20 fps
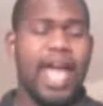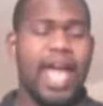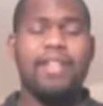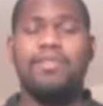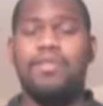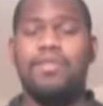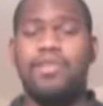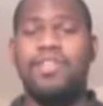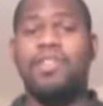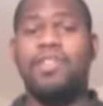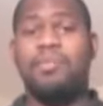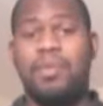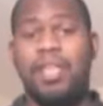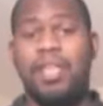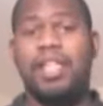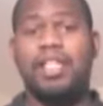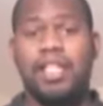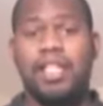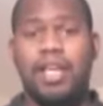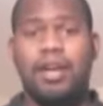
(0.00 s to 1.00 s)
And to
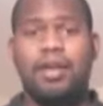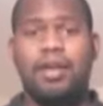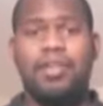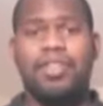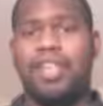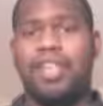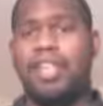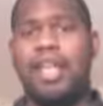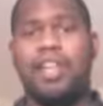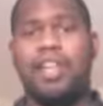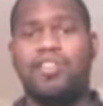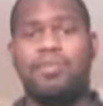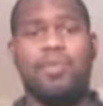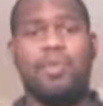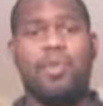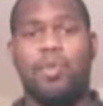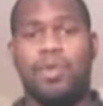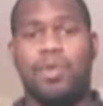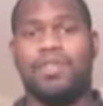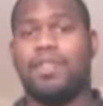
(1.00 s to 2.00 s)
be clear, the
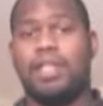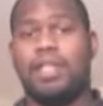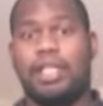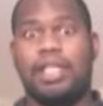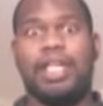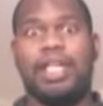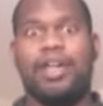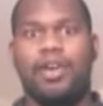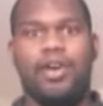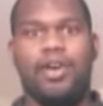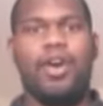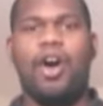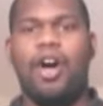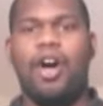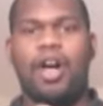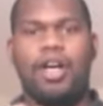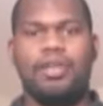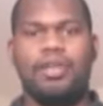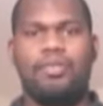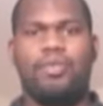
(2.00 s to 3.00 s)
announcement wasn't clear
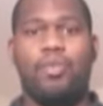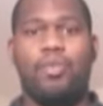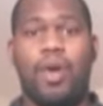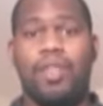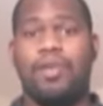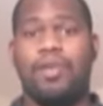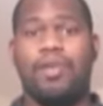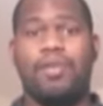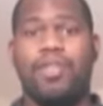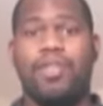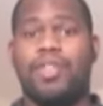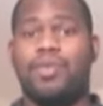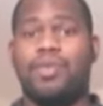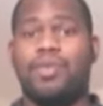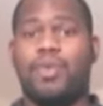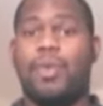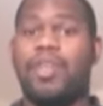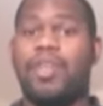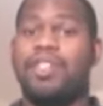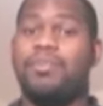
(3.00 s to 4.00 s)
on whether this
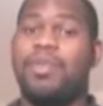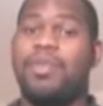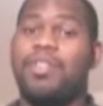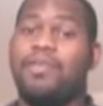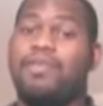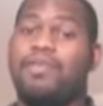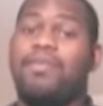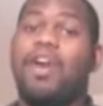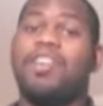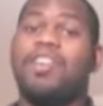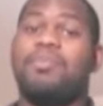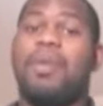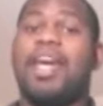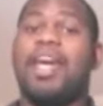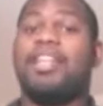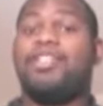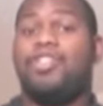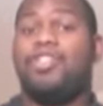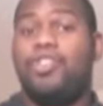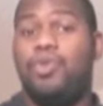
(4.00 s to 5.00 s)
was going to be the
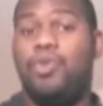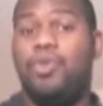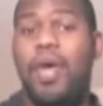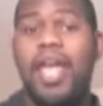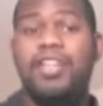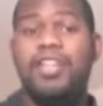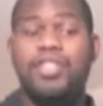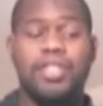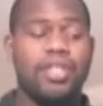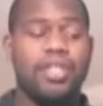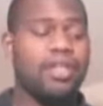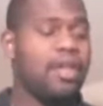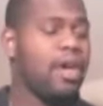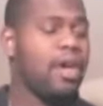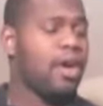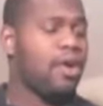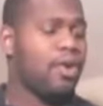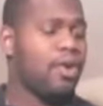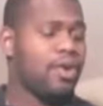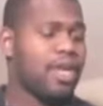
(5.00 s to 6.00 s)
Frostbite 2 engine
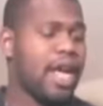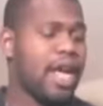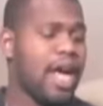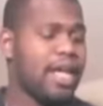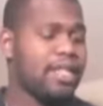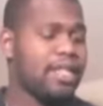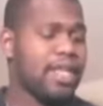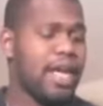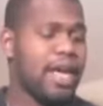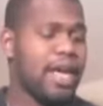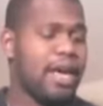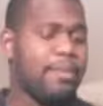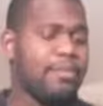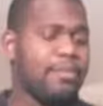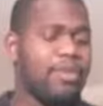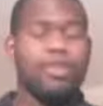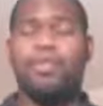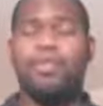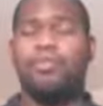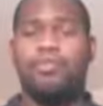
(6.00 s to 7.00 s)
or not.
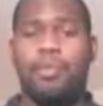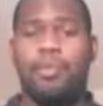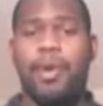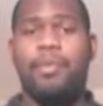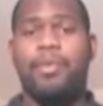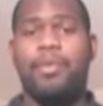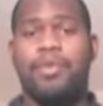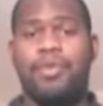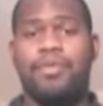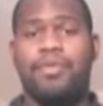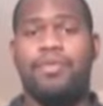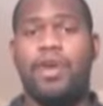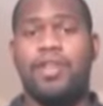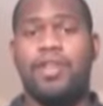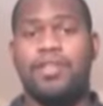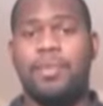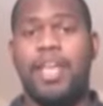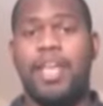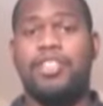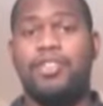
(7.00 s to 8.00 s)
You'll remember the
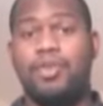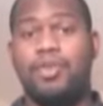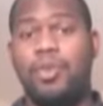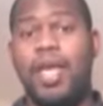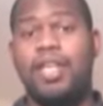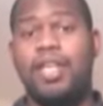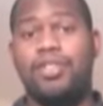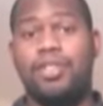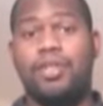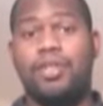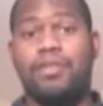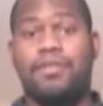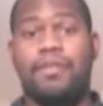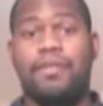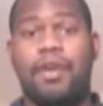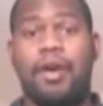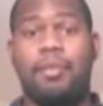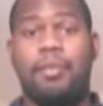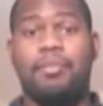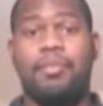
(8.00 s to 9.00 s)
Frostbite 2 engine
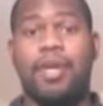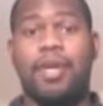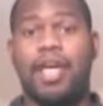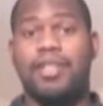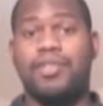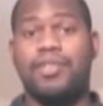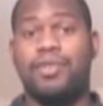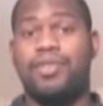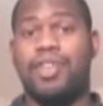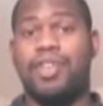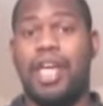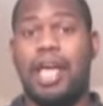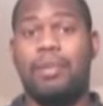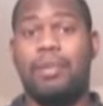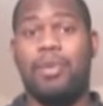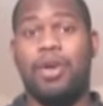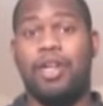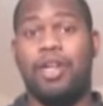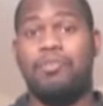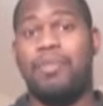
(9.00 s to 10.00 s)
from a certain
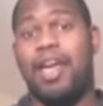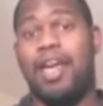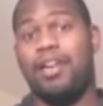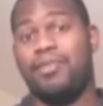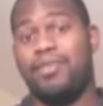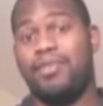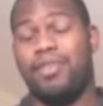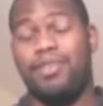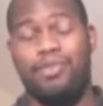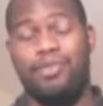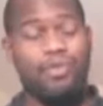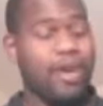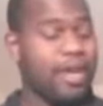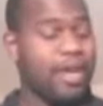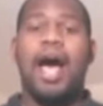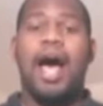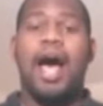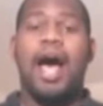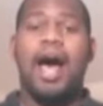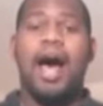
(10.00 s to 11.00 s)
game called Battlefield 3.